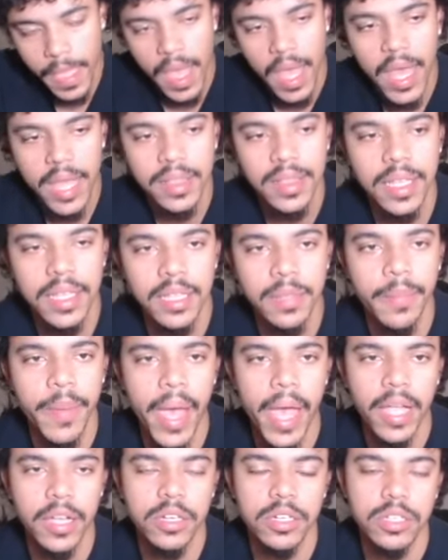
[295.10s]
I think the
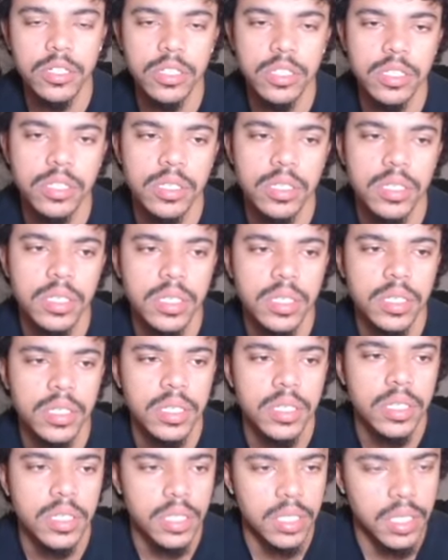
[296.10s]
Packers,
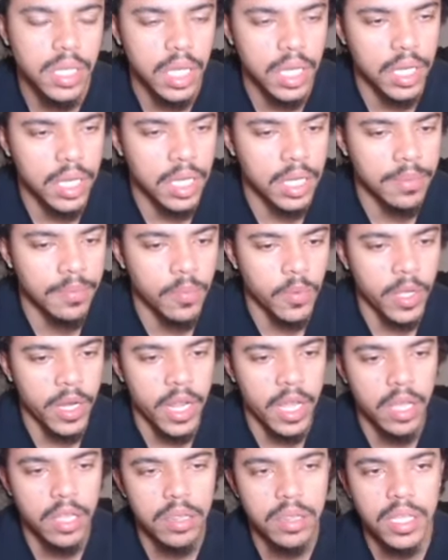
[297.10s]
When
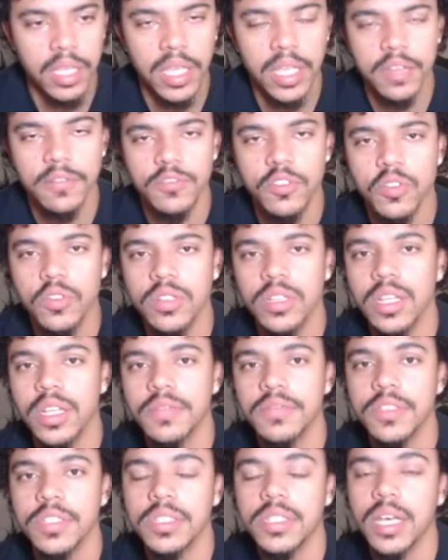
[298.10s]
healthy, and if Jordan
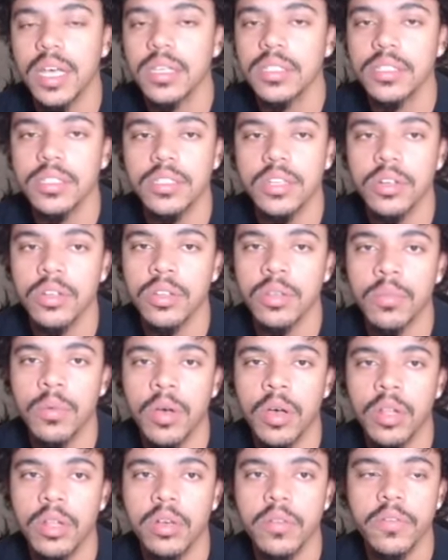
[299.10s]
Love just doesn't turn the
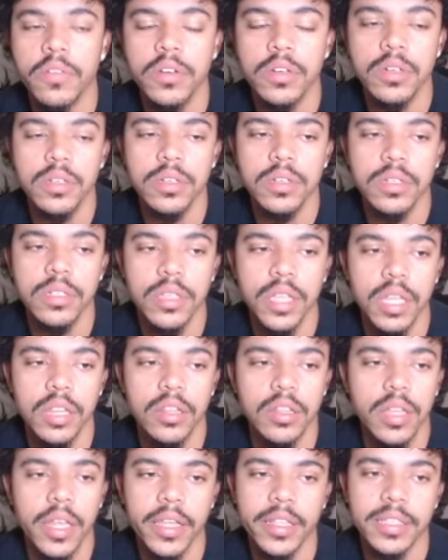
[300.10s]
ball over, they
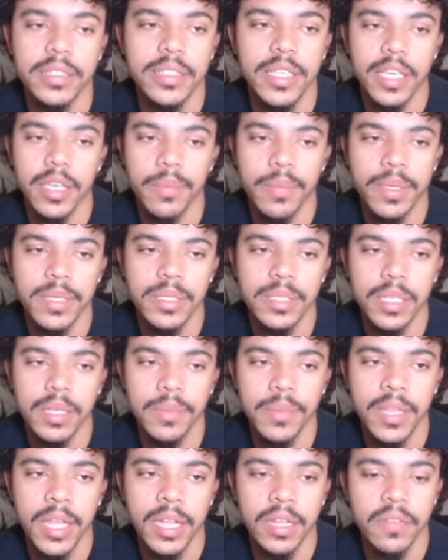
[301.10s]
look like the second best team
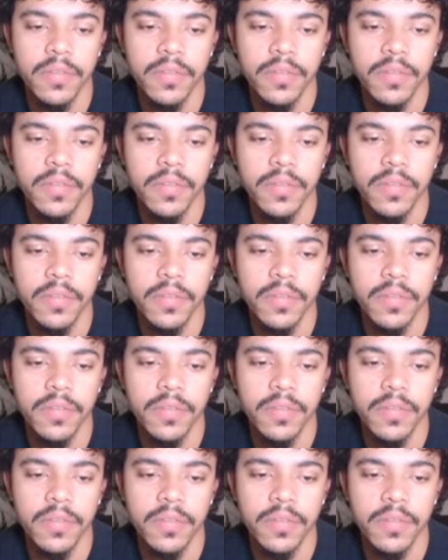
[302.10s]
in that